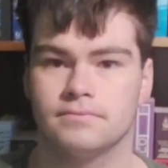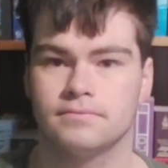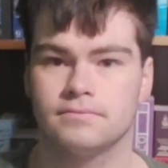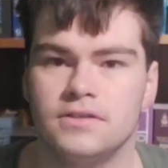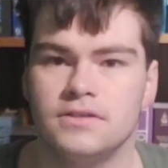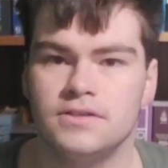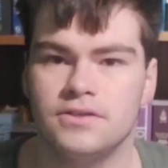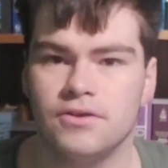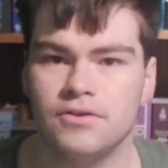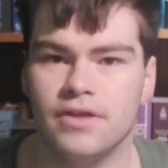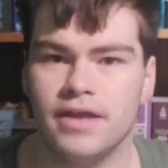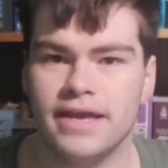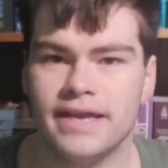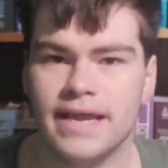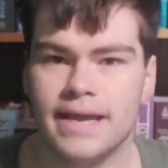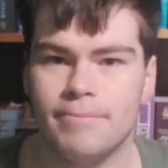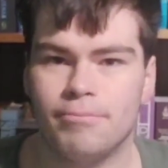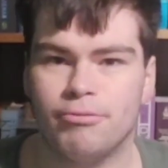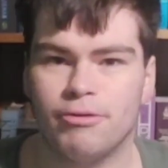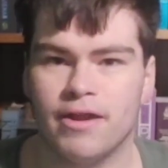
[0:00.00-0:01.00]
So like
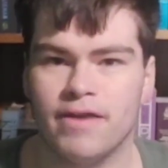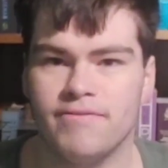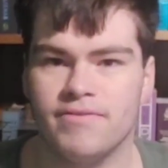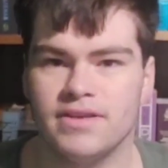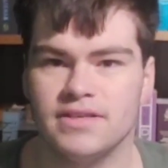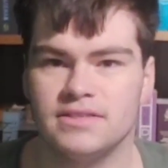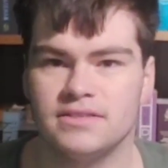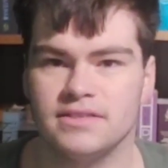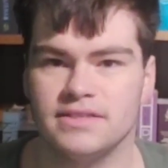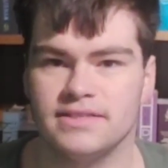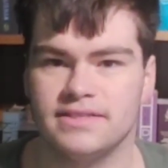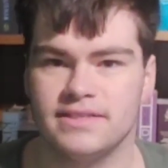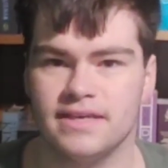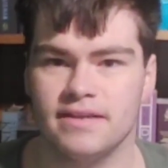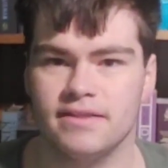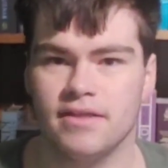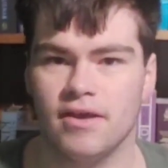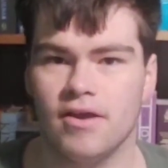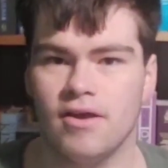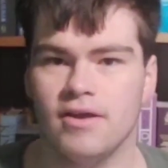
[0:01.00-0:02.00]
I previously
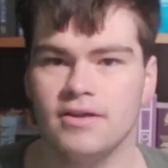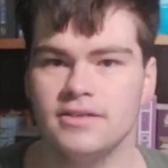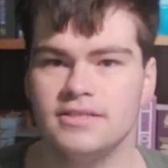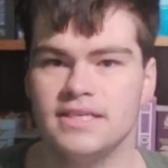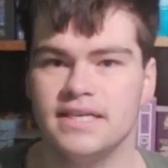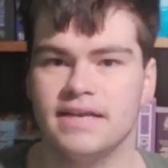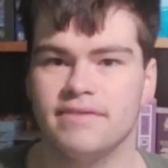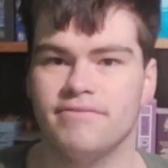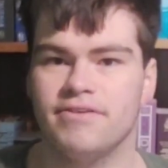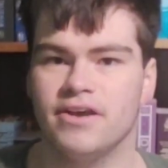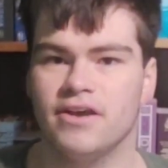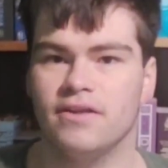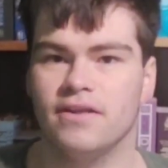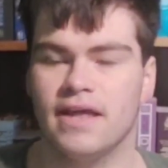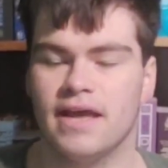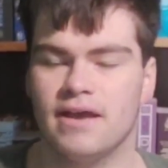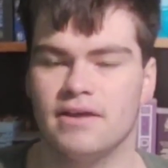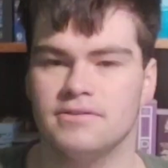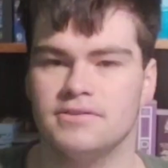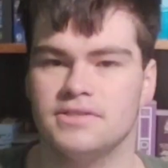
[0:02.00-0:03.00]
said, The Haunting of Hill
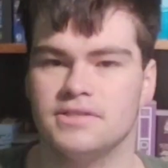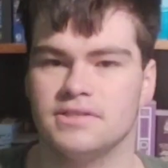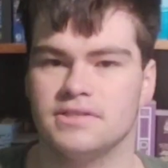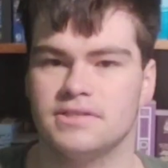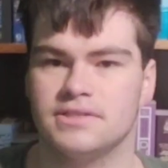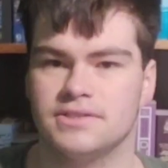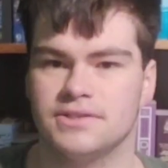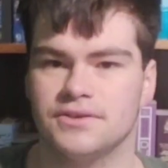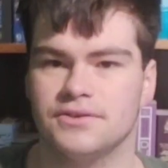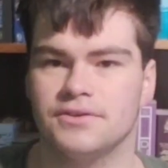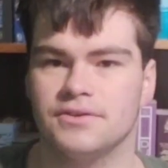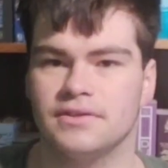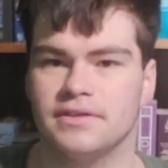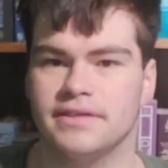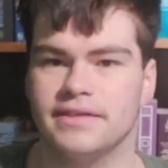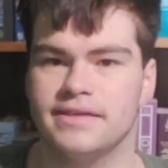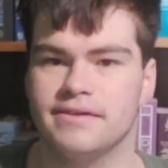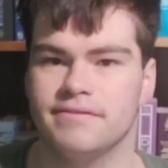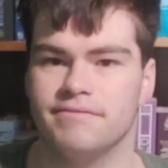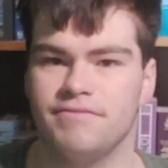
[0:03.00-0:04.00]
House is
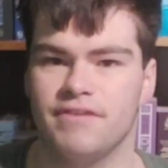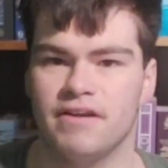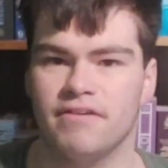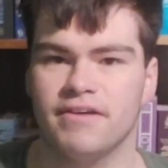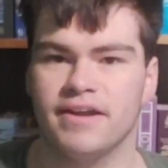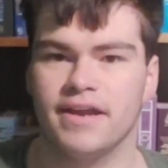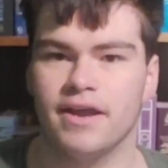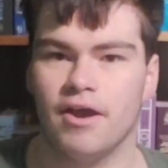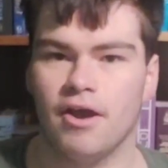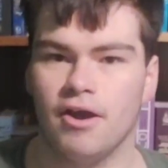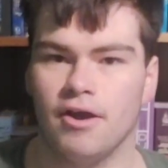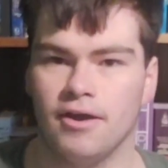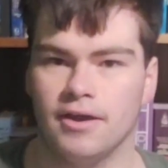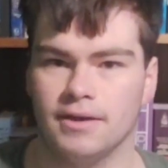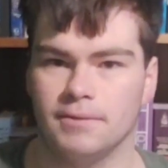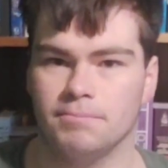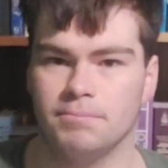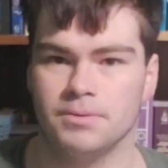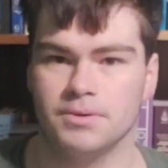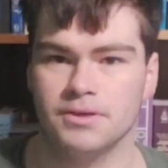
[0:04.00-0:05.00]
certainly a very
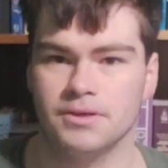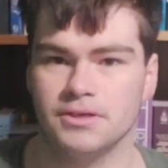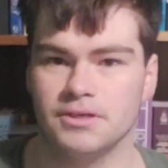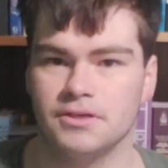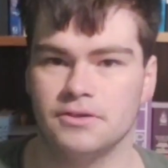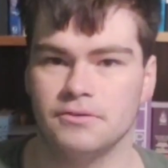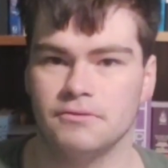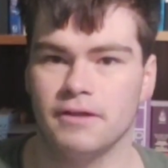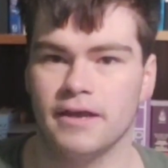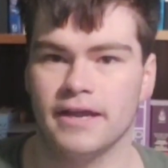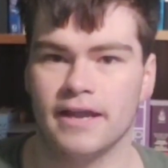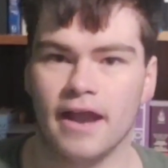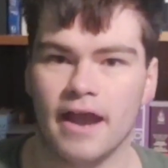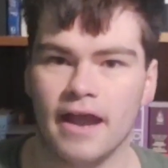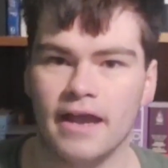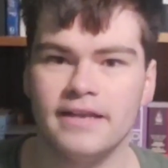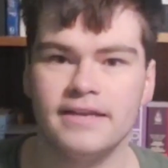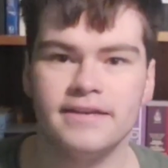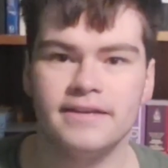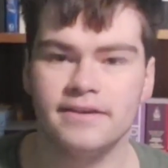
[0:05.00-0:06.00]
odd book. Like,
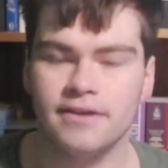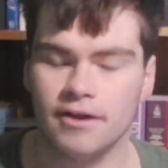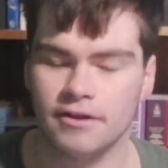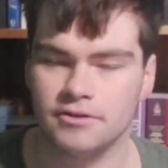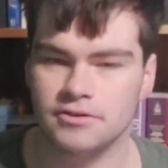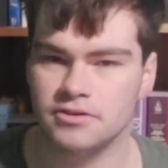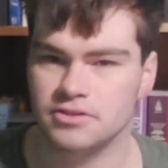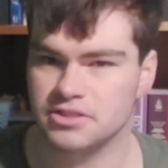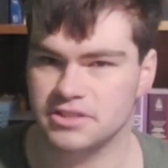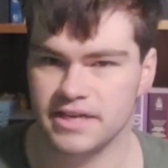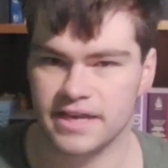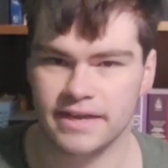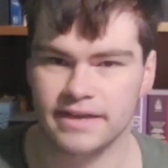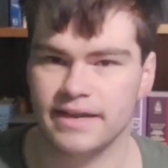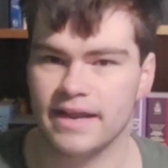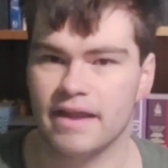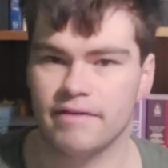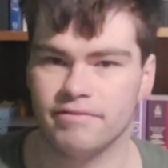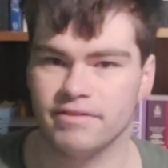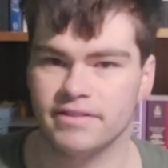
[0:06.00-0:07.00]
I didn't understand
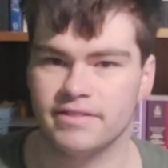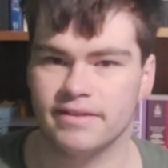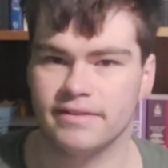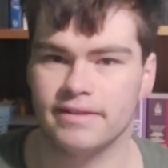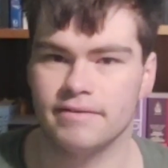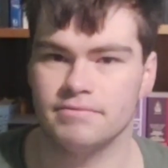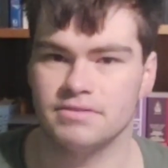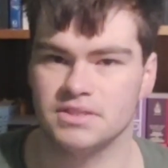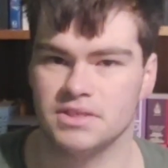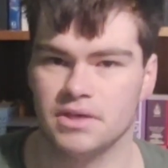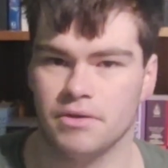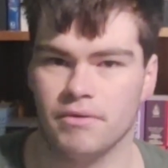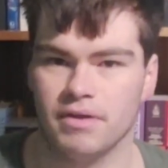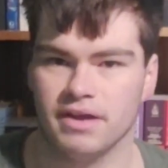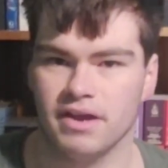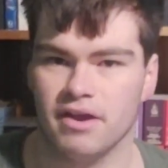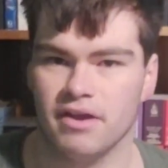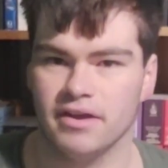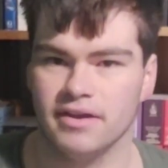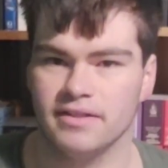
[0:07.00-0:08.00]
everything that was going
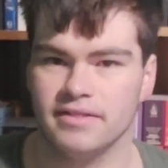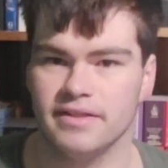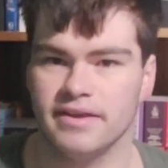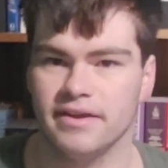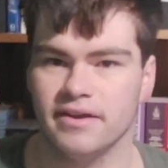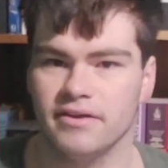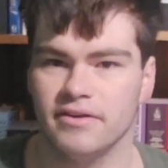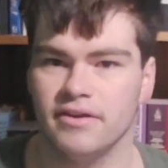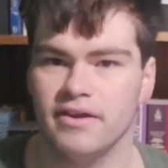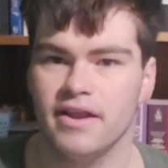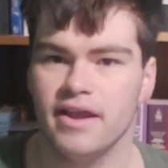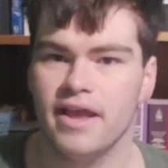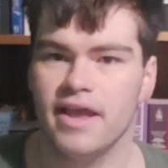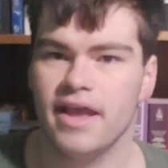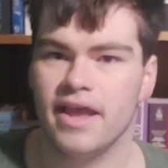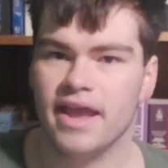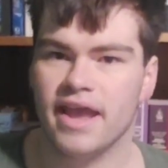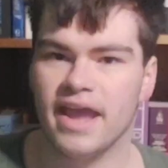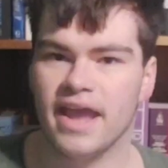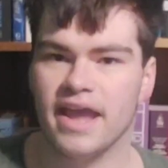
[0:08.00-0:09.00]
on in there,
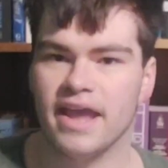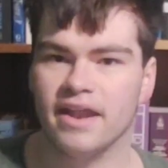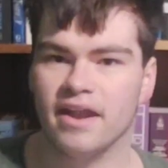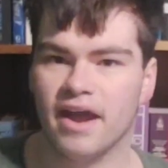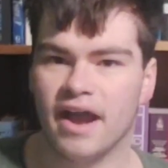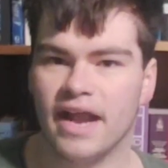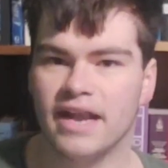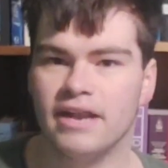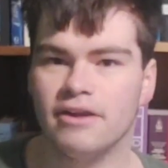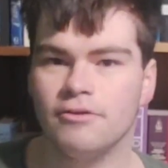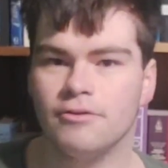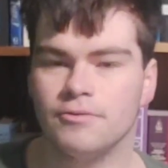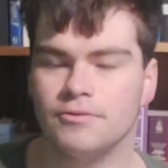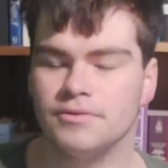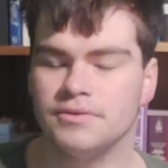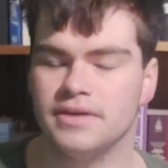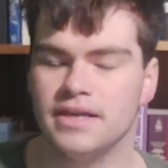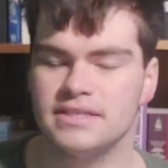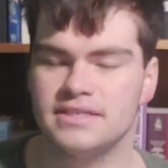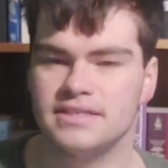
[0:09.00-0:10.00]
and I don't
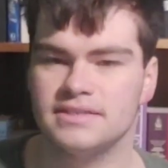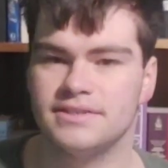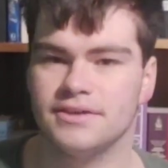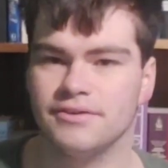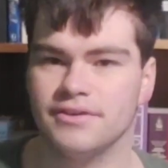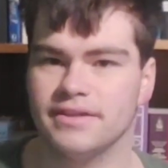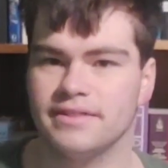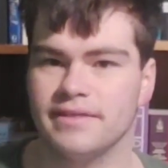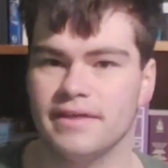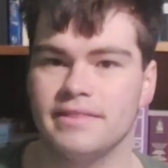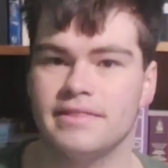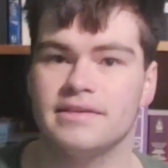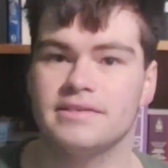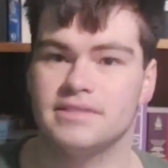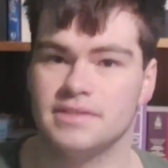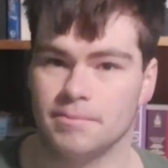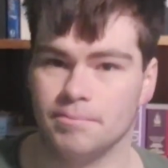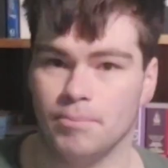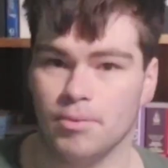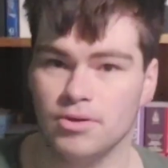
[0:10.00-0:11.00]
necessarily think that's
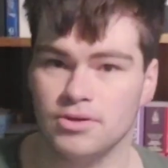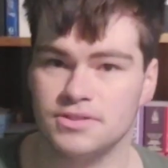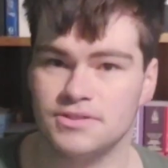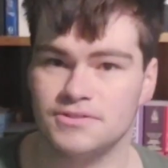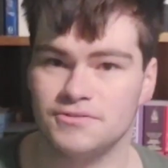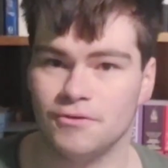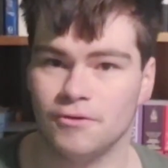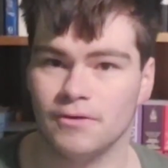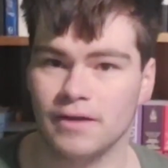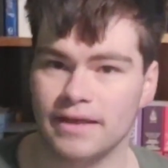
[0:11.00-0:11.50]
the book's fault.